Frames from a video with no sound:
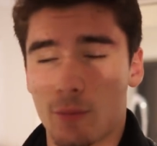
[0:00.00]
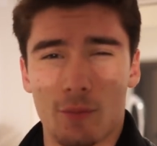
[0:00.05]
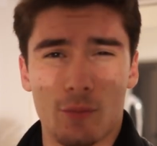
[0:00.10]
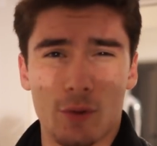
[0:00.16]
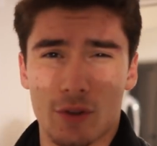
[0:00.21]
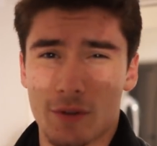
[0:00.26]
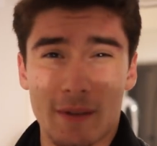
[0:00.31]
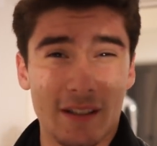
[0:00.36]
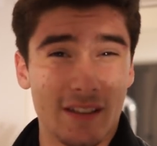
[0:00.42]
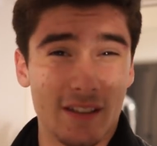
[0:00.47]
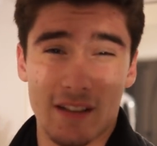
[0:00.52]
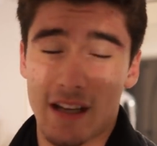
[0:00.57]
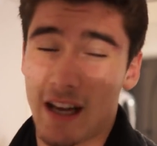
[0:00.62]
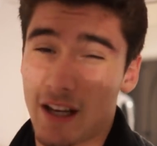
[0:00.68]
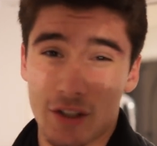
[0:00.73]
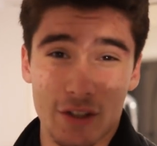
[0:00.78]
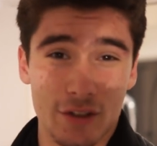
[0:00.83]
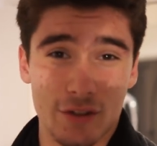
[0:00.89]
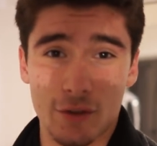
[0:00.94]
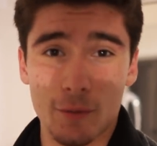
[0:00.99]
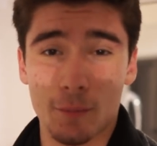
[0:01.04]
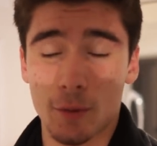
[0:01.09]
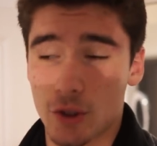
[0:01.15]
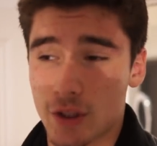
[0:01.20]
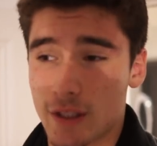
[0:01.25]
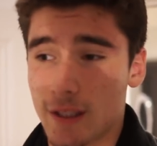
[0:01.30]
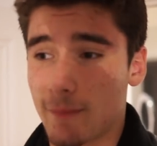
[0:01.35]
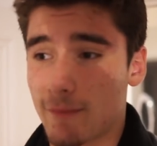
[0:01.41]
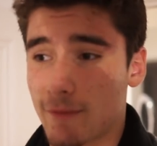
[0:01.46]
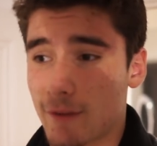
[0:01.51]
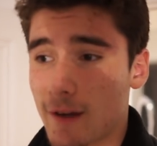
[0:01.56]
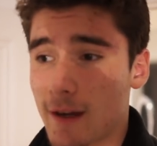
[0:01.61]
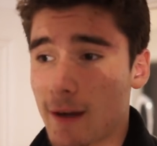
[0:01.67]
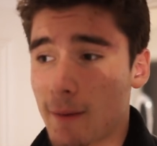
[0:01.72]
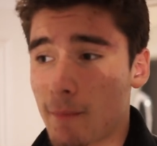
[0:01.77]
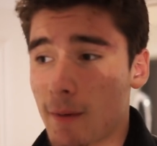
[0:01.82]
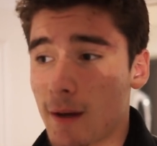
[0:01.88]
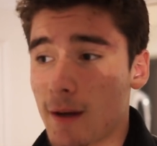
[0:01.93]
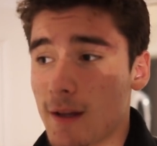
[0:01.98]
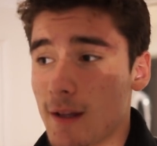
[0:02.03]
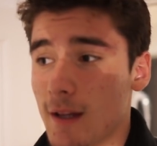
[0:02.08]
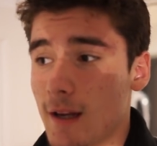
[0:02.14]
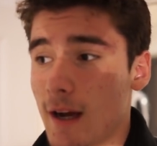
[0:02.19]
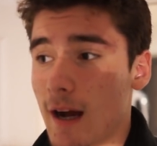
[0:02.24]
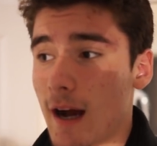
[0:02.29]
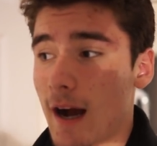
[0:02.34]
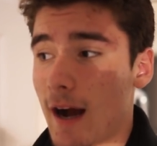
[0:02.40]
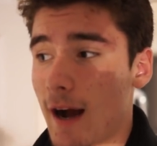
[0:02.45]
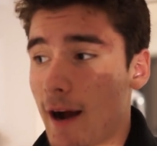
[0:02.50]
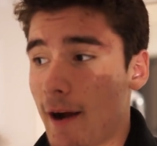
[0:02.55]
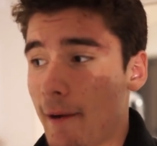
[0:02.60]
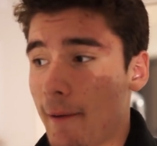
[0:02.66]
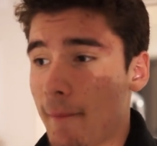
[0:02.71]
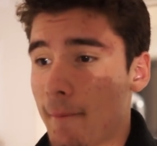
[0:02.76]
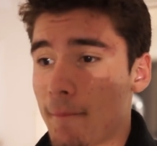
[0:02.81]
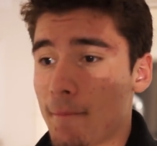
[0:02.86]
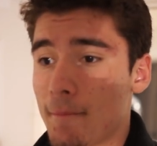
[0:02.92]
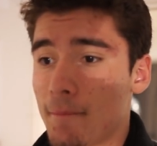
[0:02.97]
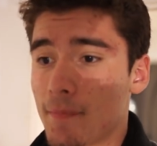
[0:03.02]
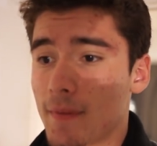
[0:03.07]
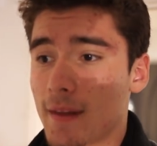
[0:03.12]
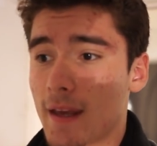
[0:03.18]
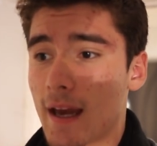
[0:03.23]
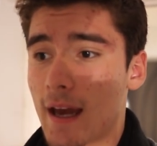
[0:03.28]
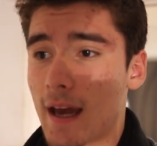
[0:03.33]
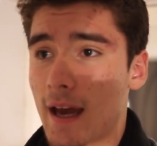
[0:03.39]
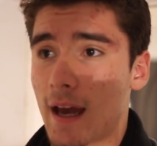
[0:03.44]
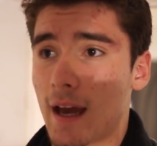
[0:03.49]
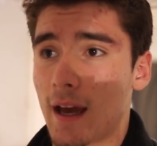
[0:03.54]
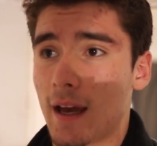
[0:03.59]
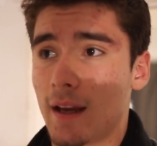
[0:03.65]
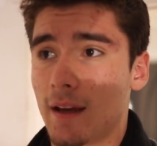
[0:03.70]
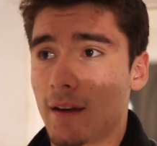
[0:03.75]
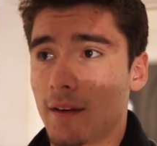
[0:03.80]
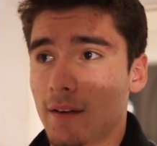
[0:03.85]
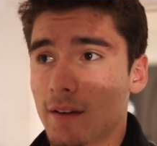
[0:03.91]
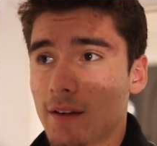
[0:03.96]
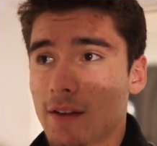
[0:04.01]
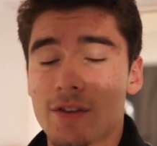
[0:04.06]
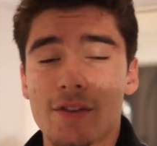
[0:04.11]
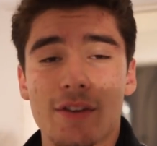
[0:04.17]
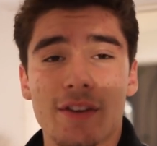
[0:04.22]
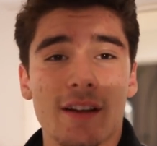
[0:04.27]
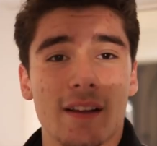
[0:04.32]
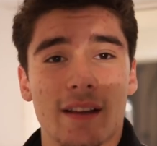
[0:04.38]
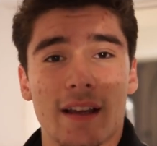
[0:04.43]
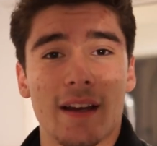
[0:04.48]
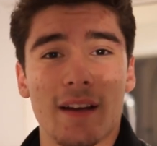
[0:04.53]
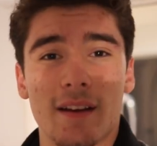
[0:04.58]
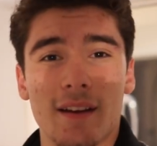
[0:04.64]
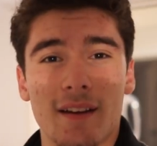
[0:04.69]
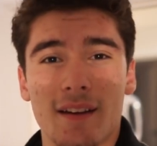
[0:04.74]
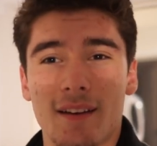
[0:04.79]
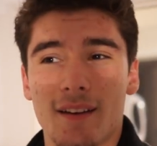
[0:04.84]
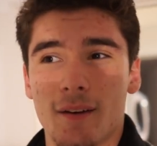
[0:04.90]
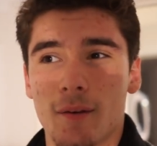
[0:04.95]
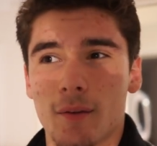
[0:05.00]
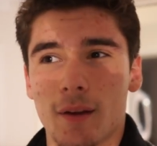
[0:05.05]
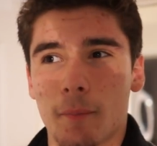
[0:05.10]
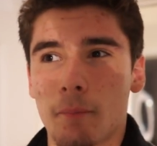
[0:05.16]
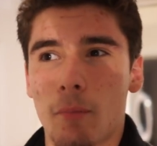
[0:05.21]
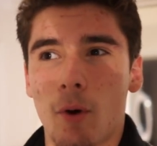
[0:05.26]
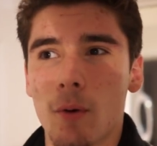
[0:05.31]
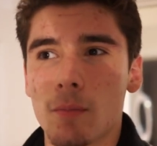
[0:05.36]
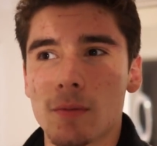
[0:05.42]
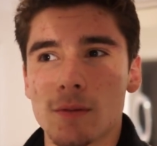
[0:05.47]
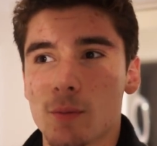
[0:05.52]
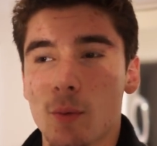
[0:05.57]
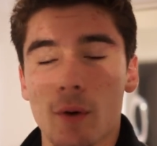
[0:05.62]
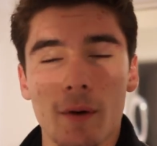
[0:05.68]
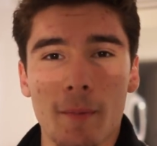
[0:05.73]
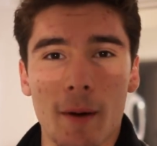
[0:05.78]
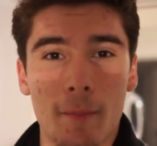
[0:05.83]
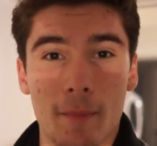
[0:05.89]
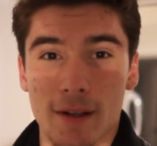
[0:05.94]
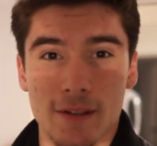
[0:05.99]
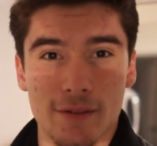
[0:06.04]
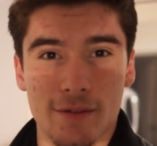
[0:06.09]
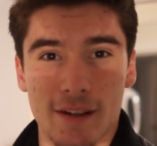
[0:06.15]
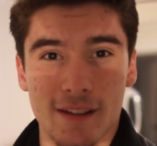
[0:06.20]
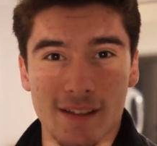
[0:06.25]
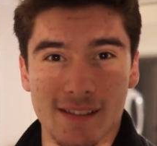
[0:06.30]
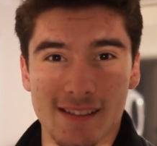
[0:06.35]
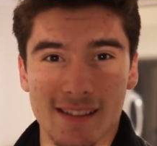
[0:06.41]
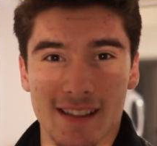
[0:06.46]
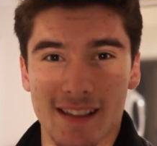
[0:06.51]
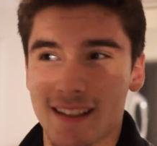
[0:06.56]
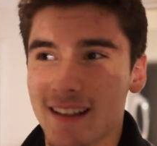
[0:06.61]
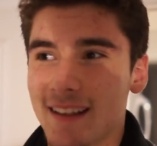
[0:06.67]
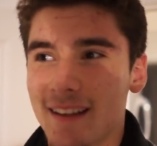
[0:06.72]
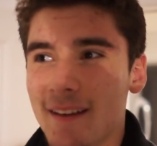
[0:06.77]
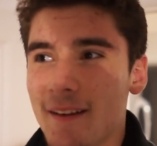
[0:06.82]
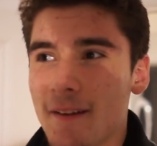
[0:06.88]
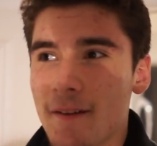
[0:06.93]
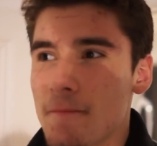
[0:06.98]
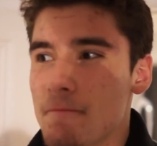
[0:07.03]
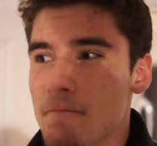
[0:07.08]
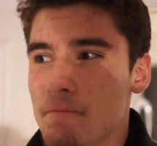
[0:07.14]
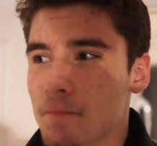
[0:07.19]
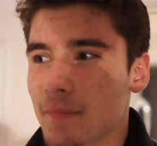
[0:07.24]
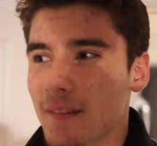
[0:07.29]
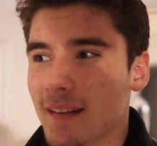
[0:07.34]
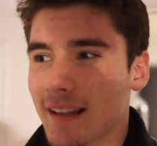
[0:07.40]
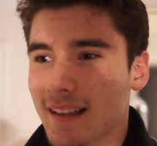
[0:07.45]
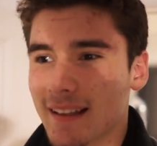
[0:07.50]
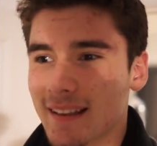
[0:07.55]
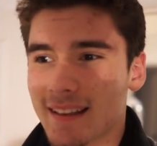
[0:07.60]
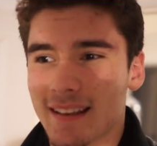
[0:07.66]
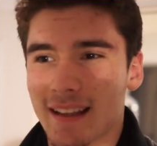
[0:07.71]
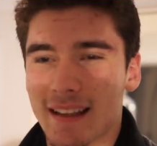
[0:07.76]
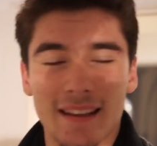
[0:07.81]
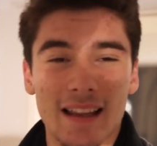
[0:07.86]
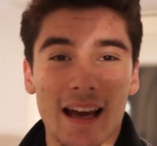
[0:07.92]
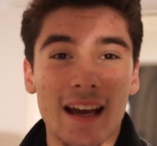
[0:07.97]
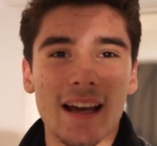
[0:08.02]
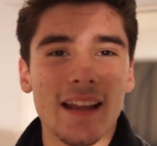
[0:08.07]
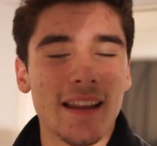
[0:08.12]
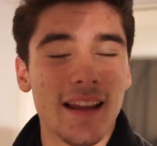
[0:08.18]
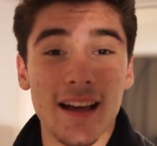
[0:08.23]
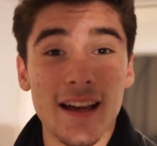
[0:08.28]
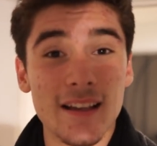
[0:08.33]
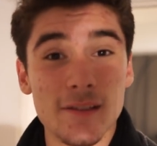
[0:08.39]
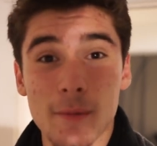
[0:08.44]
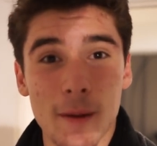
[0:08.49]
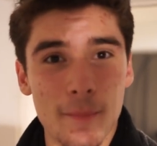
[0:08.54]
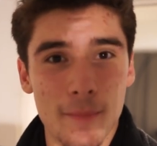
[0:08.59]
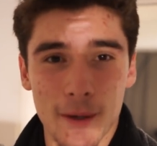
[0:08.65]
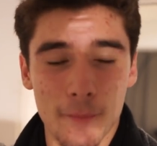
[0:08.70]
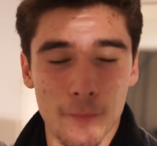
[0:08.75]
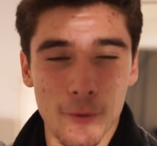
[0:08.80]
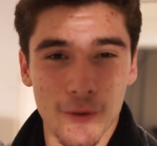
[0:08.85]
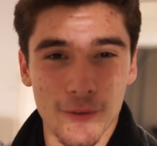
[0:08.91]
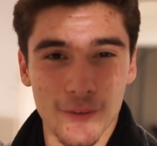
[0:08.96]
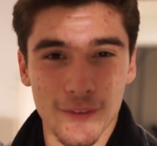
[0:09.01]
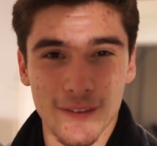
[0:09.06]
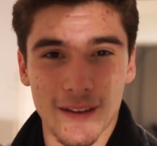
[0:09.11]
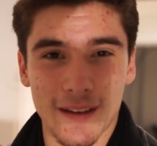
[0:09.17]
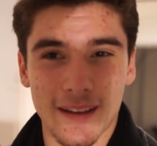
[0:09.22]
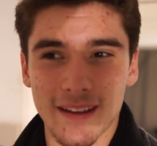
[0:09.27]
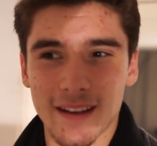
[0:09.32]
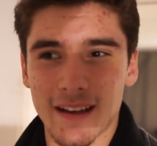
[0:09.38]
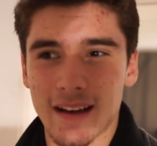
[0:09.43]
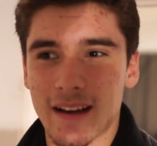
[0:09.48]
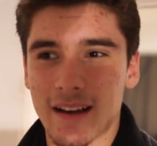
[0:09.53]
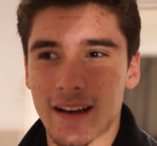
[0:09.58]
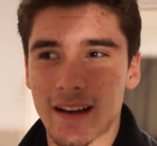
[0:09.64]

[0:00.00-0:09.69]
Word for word: which makes it actually super cheap for him. And here's the thing, like Bob is one of my best friends. That guy's my big brother. Like